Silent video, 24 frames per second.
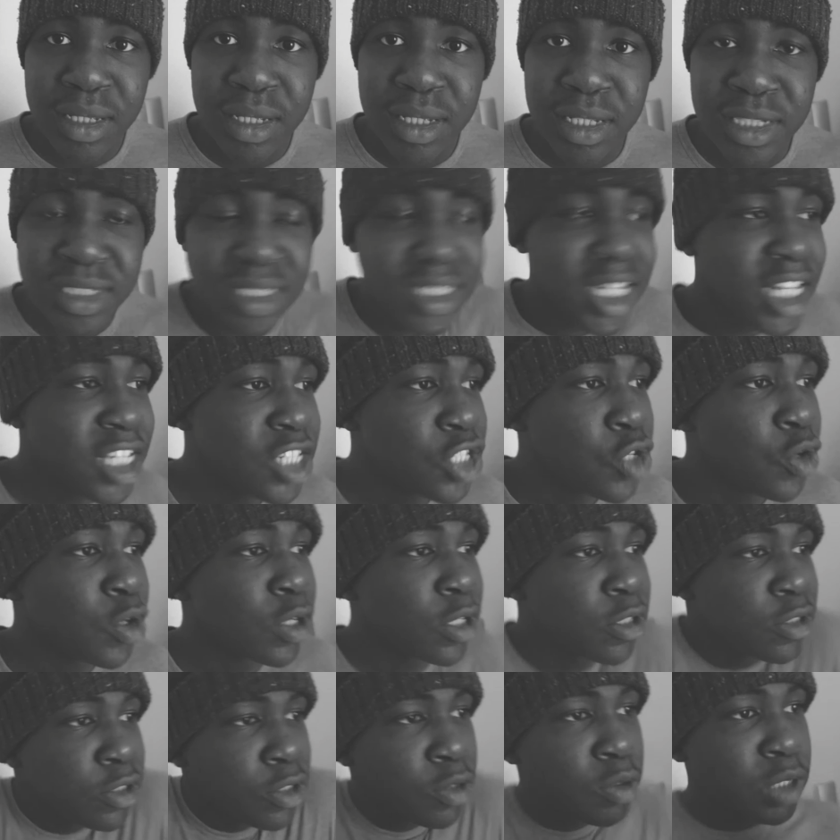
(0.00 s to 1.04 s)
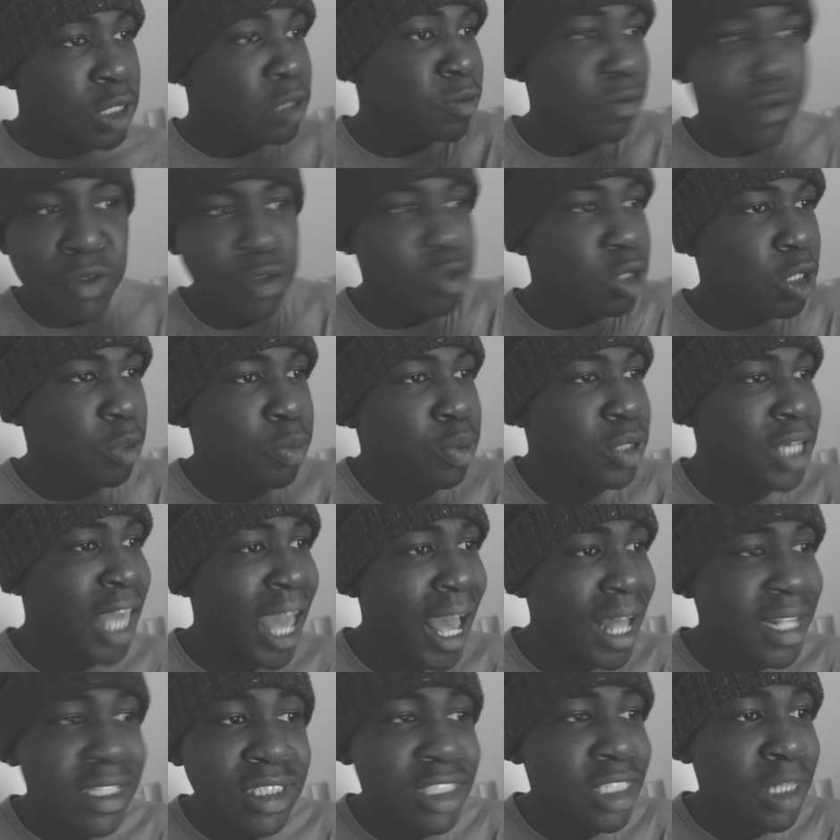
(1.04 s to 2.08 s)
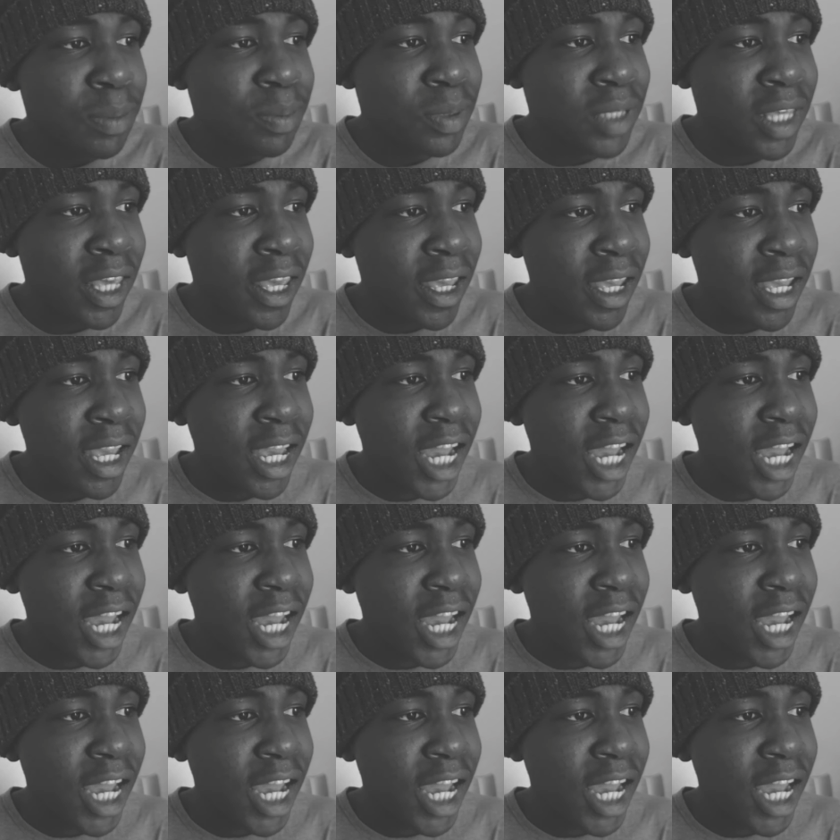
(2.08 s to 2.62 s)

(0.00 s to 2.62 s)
instead you wanna put your hands up here